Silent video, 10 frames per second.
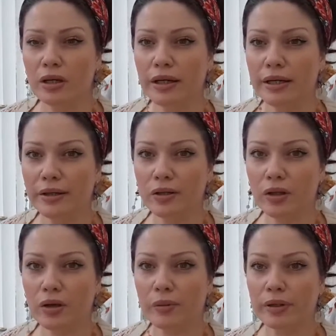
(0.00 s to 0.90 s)
Higher or
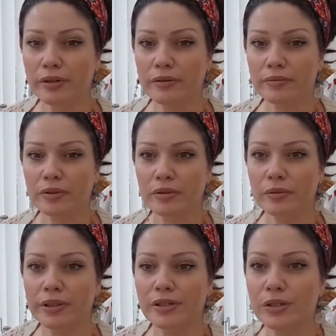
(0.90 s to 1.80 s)
lower? I'm not
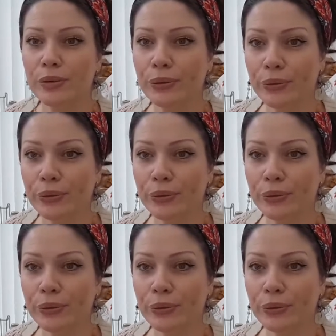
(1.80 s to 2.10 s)
quite sure.